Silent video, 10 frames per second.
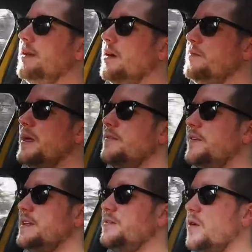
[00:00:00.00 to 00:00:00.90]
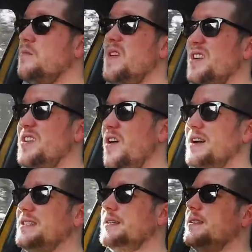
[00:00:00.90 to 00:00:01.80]
line benefits from
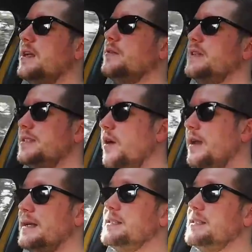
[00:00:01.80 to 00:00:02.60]
nice exterior styling,